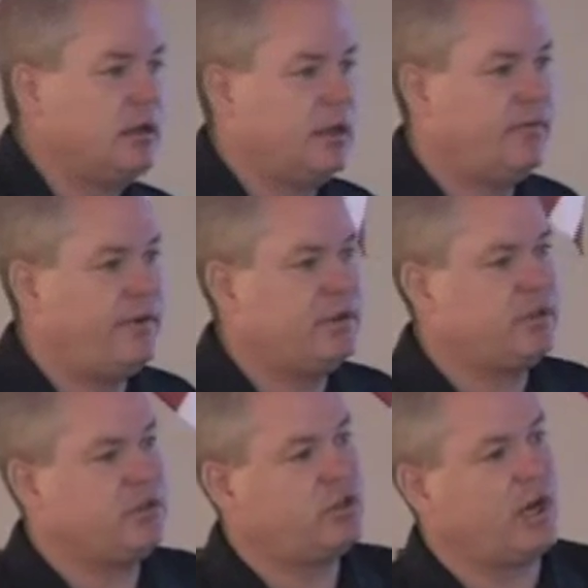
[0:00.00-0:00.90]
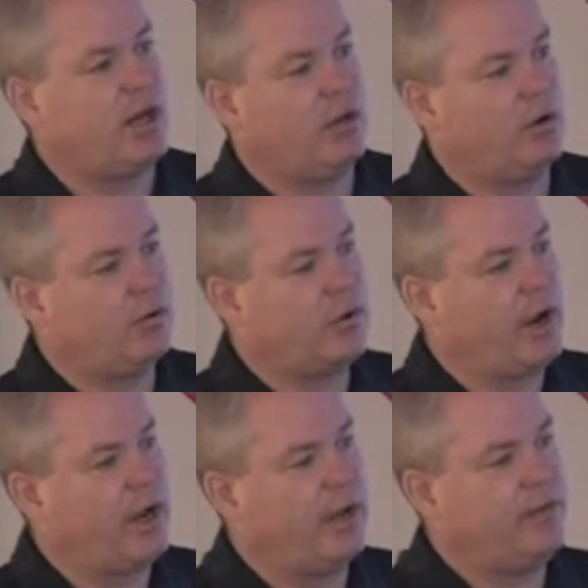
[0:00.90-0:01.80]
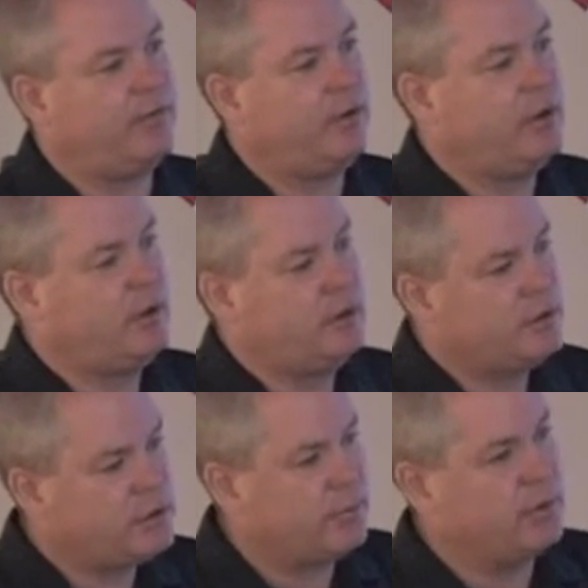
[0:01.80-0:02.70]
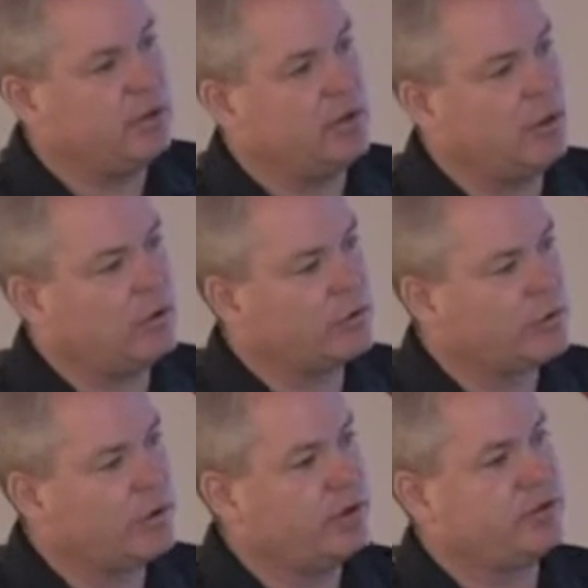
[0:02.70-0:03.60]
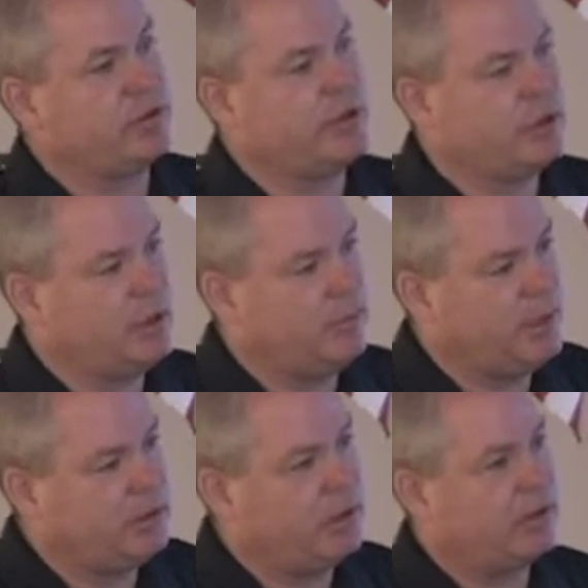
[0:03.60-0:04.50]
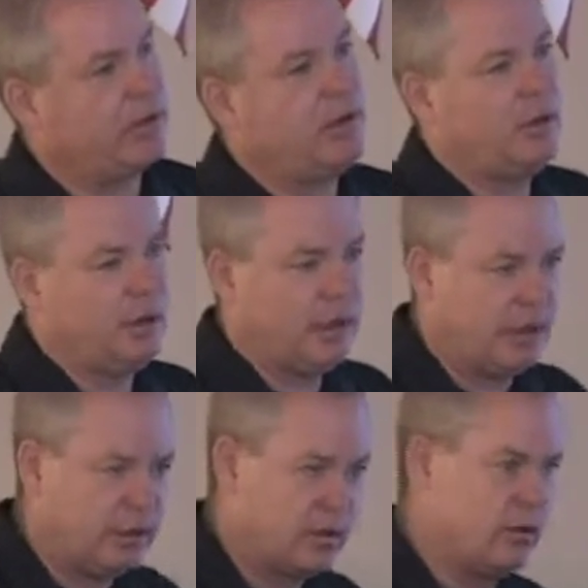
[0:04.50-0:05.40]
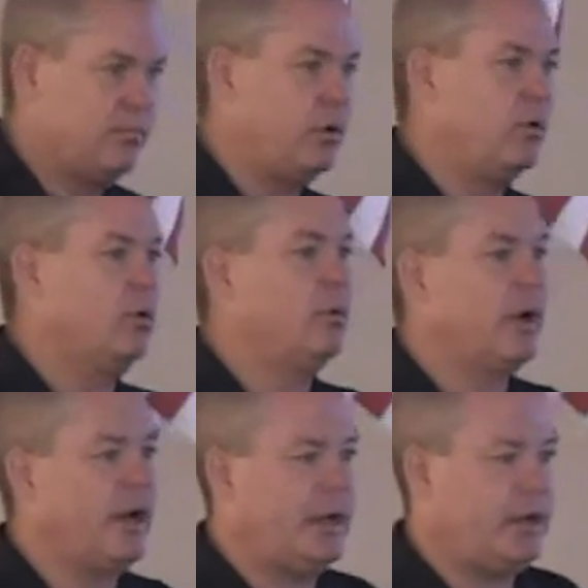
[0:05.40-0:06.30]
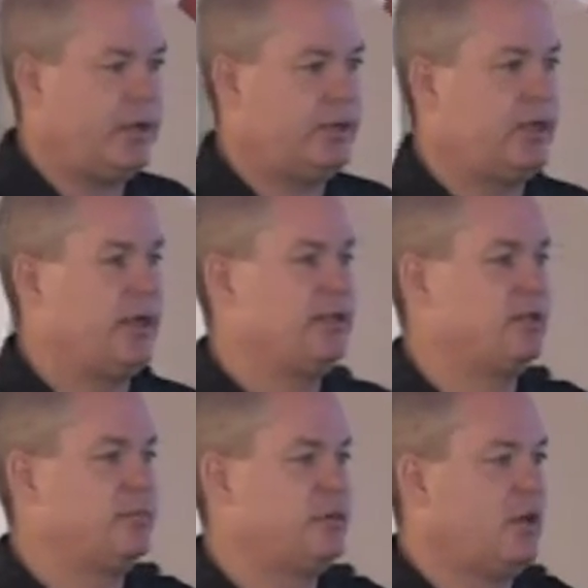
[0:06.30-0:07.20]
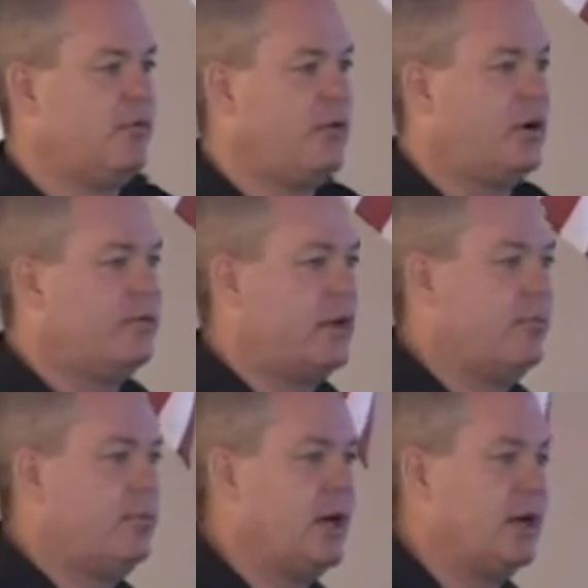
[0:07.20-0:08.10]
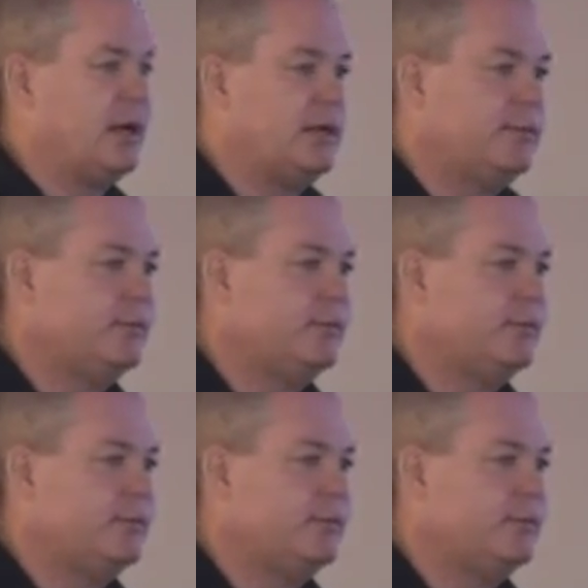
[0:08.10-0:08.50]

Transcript: If it's a shallow grave, some of the local critters are going to come in there and they're going to pull away and take some stuff off that body.